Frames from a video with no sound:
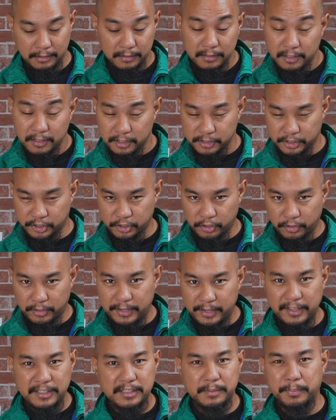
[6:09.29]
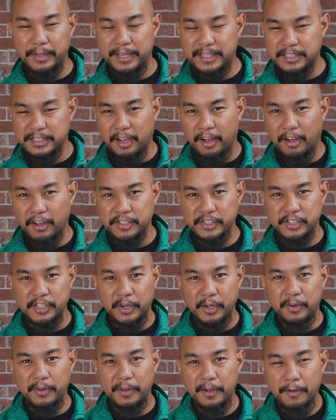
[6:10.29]
luxurious, but it's
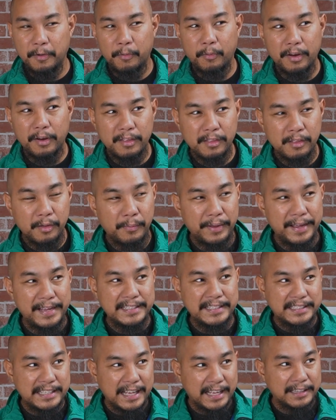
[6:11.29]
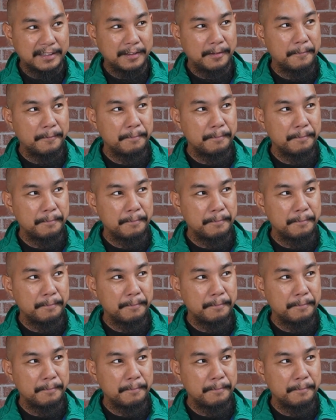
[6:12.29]
also one of the ways that